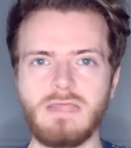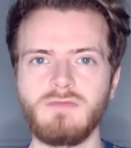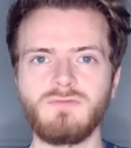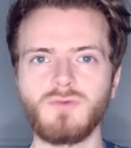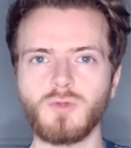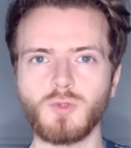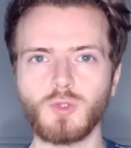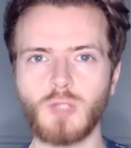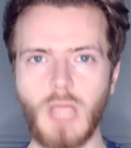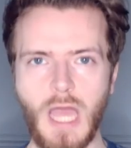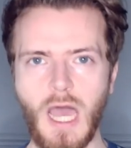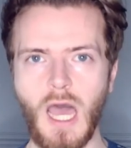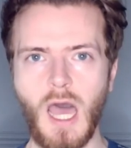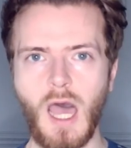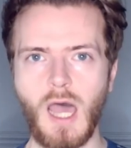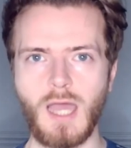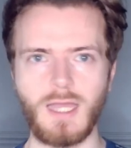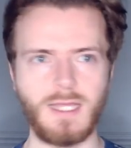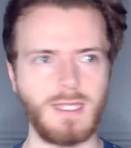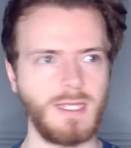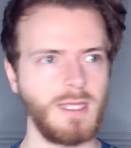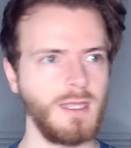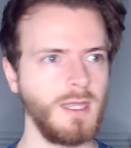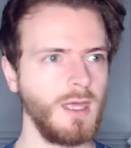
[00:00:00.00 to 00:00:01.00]
evil
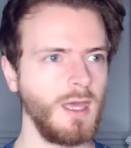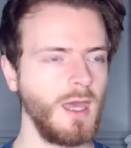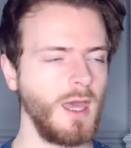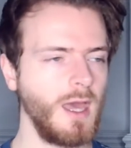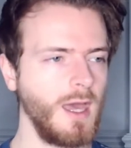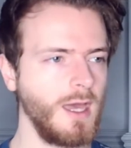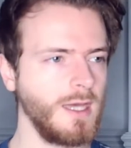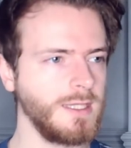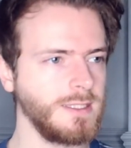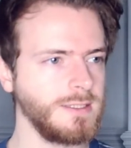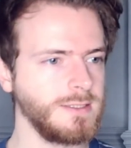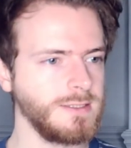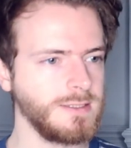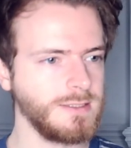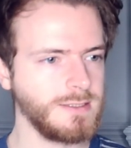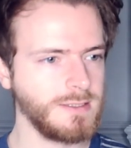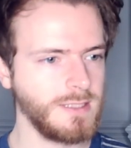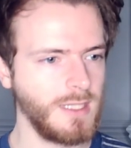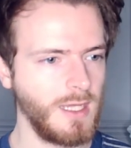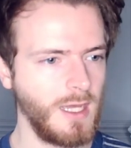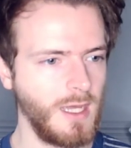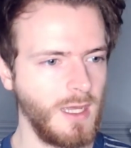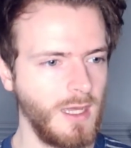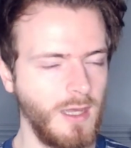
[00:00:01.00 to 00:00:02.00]
guy.
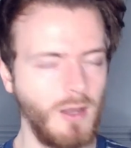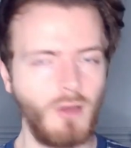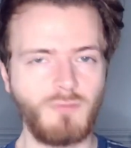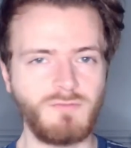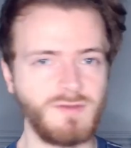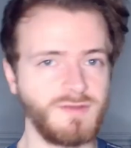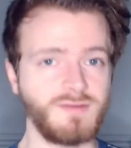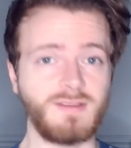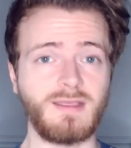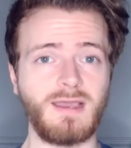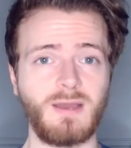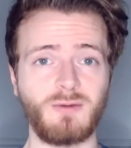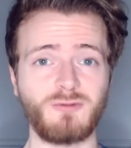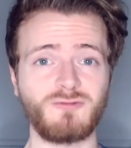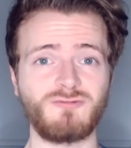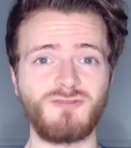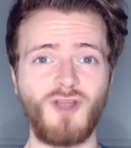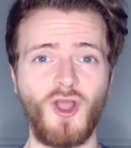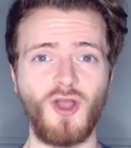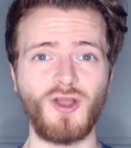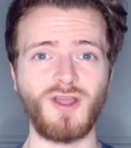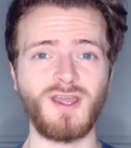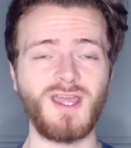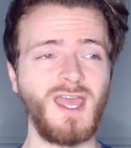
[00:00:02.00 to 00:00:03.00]
And obviously I was
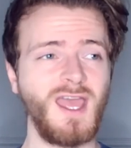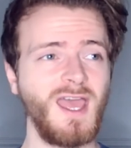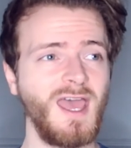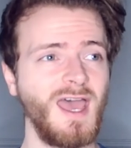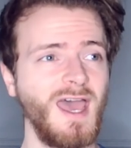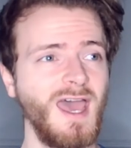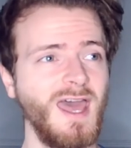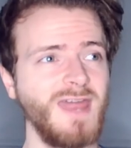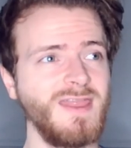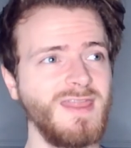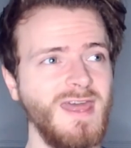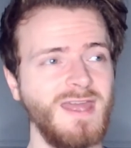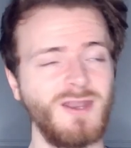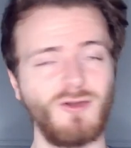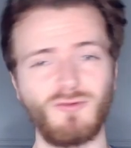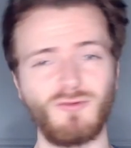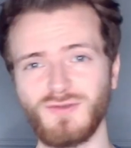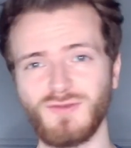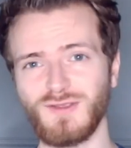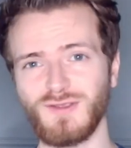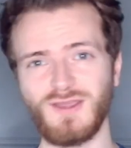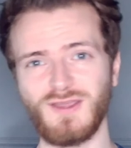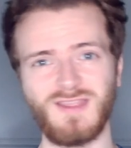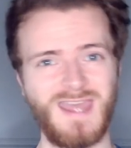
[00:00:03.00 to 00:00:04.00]
wrong. And then
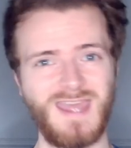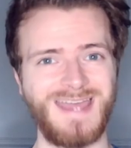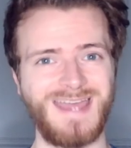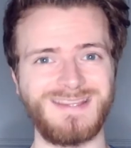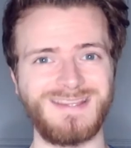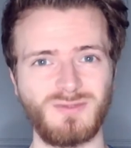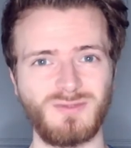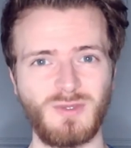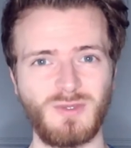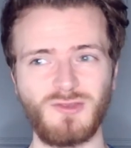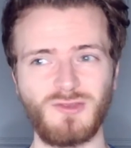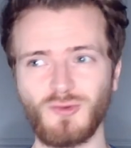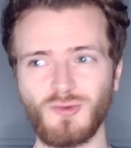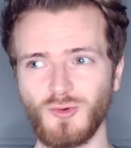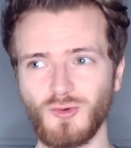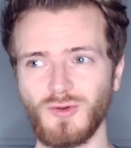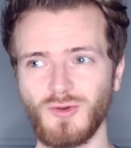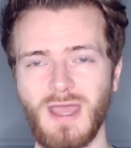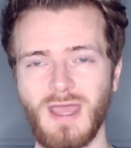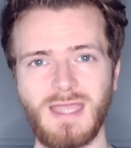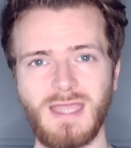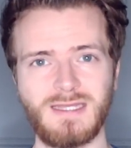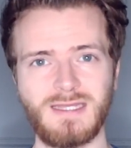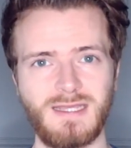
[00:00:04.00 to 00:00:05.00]
obviously at the end we
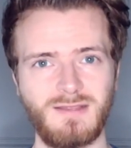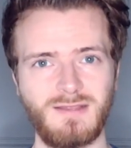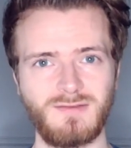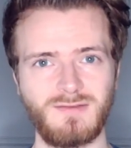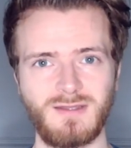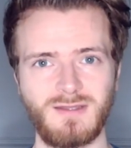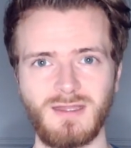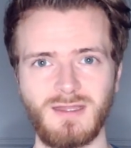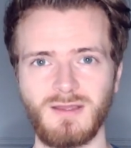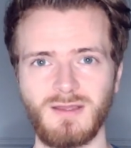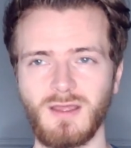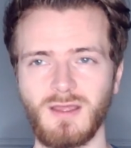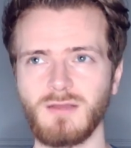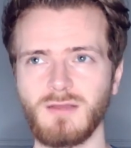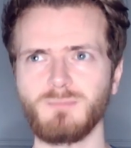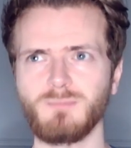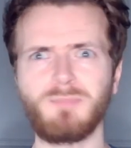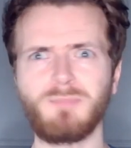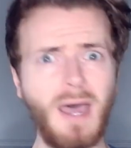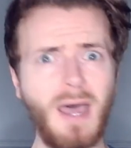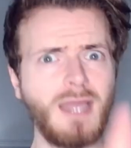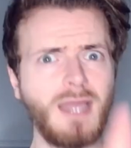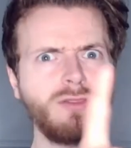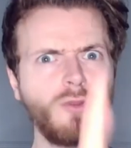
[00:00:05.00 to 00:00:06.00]
saw Hades,
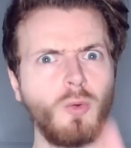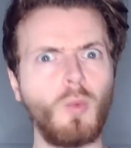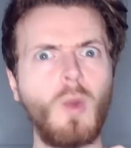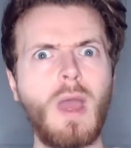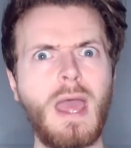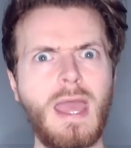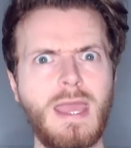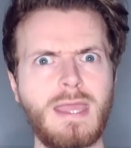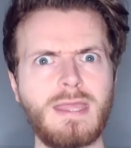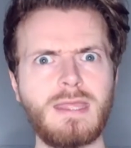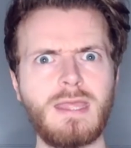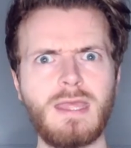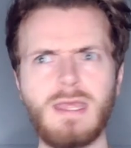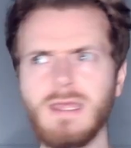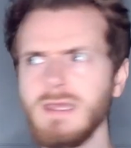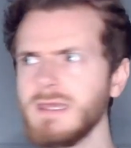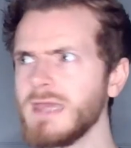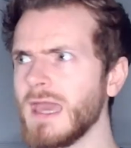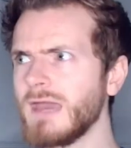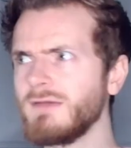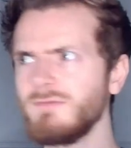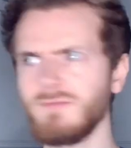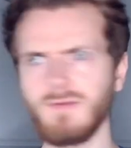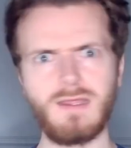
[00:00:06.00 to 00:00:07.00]
and by the way, he
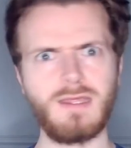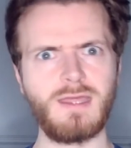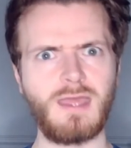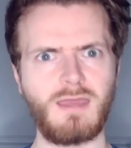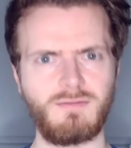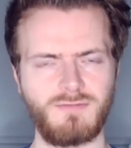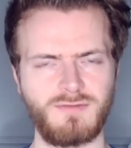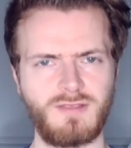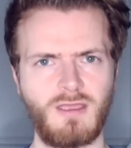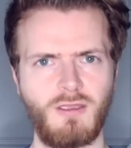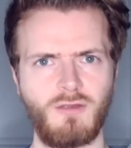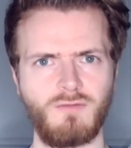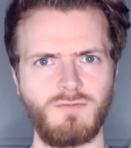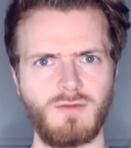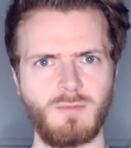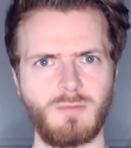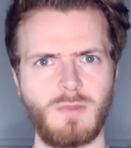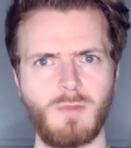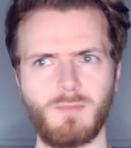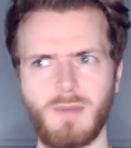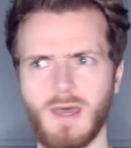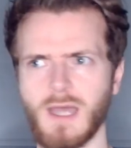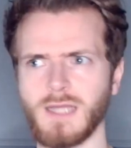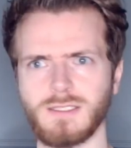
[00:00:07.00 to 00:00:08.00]
gave
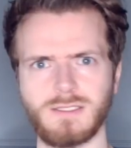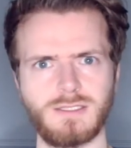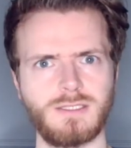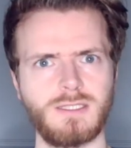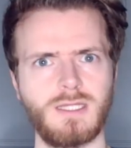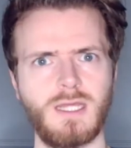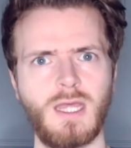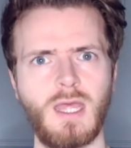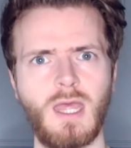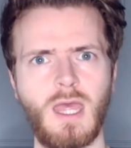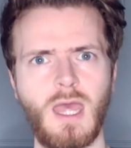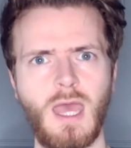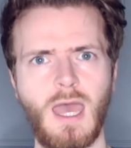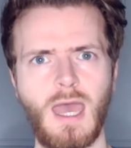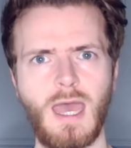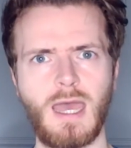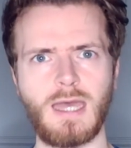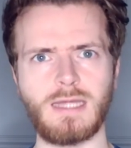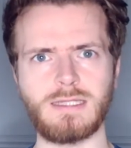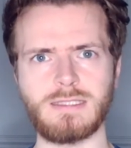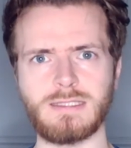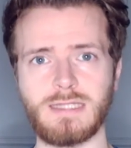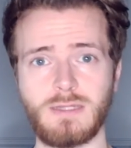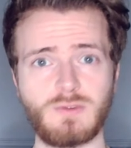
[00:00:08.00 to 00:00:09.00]
Seraphim the Biden,
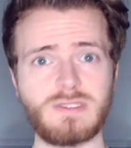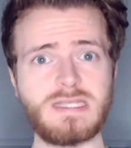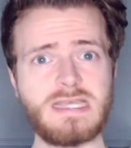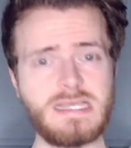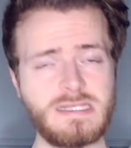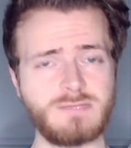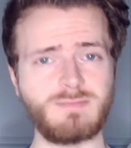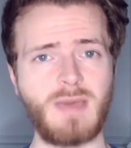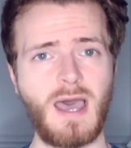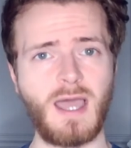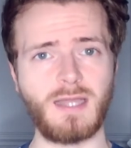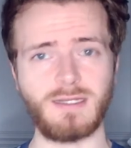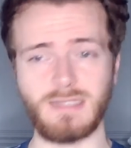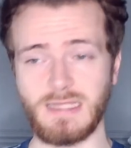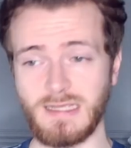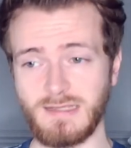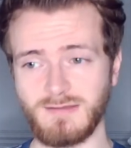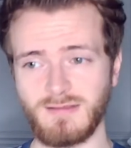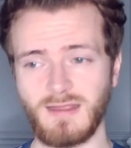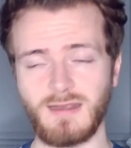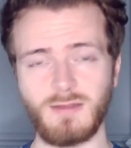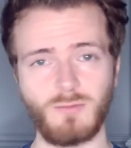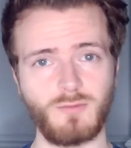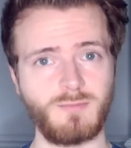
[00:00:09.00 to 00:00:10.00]
and it was his Biden.
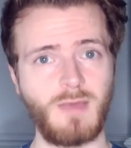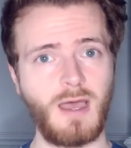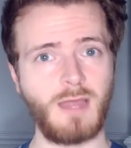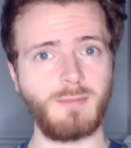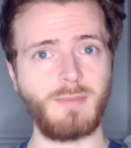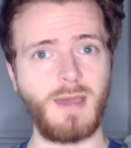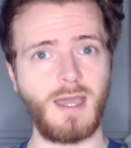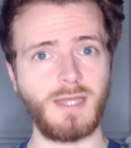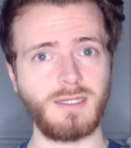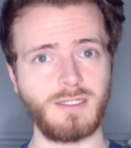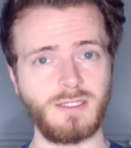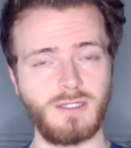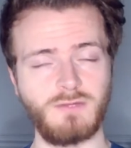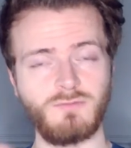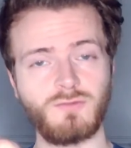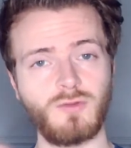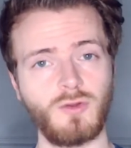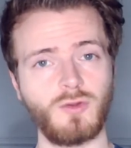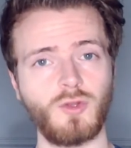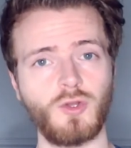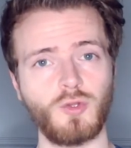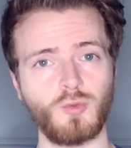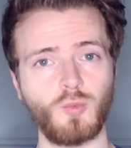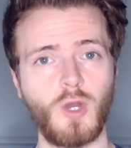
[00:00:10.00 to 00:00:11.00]
He said, it was my Biden, you've
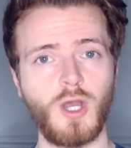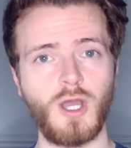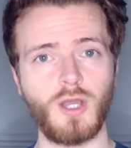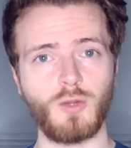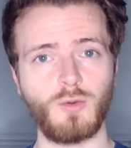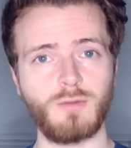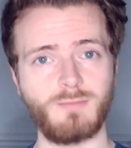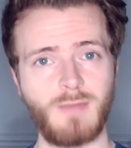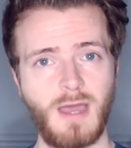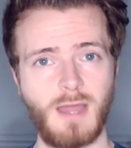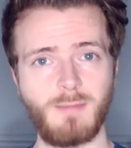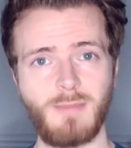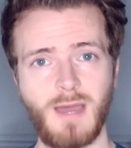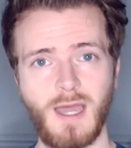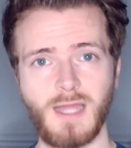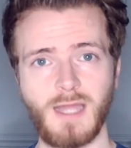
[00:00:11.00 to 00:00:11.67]
done good work with my